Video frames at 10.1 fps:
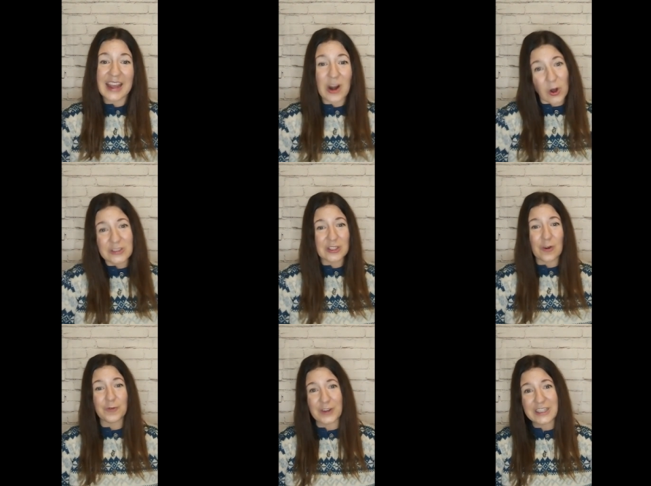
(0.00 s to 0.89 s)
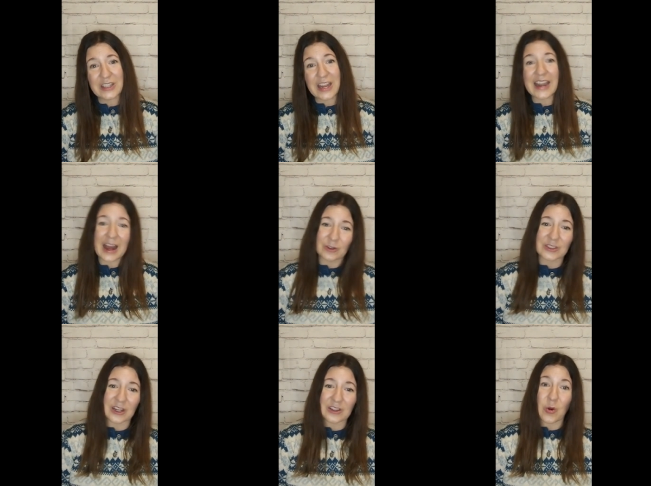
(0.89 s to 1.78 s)
and also feed and
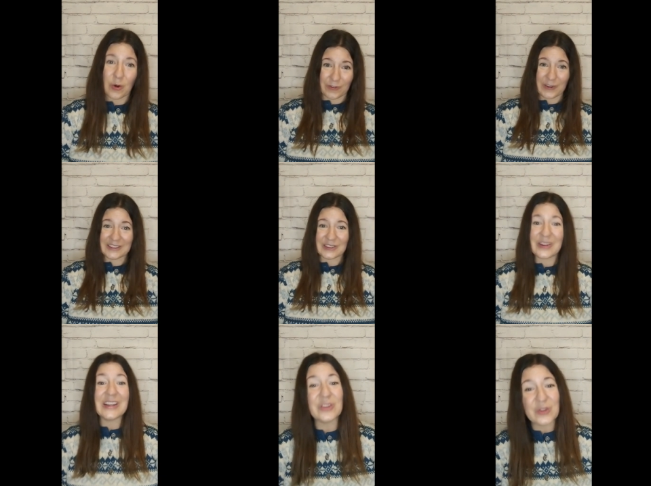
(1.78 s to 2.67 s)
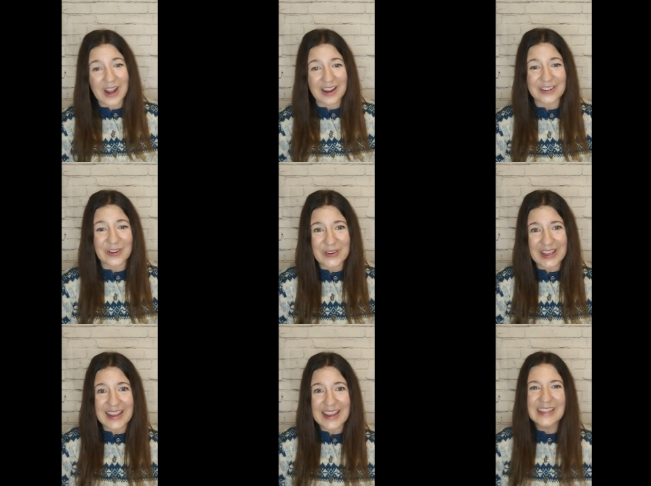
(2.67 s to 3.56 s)
house the orphans in Uganda.
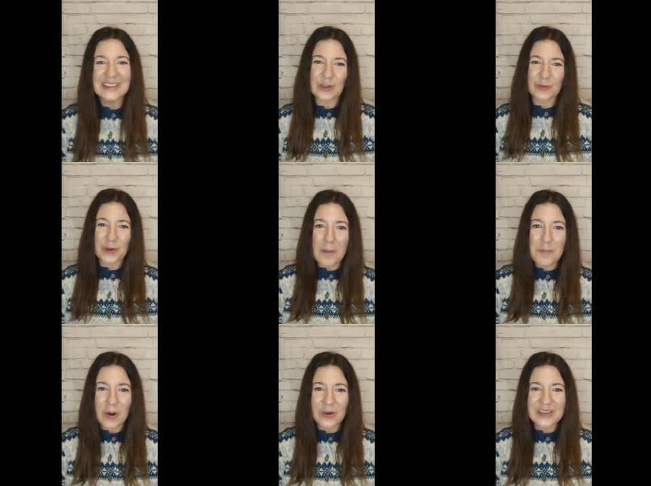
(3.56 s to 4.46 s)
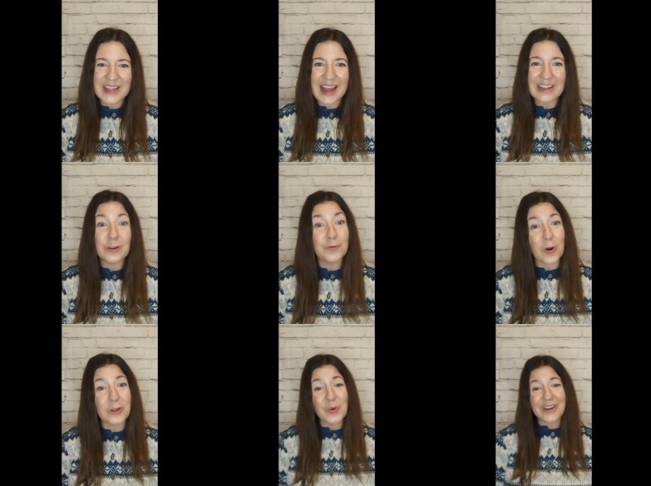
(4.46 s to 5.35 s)
Okay. So if you're on board with that, look
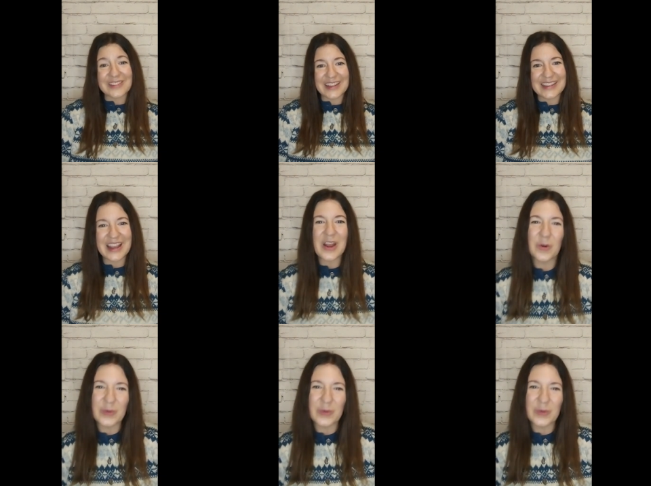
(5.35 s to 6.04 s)
forward to our link.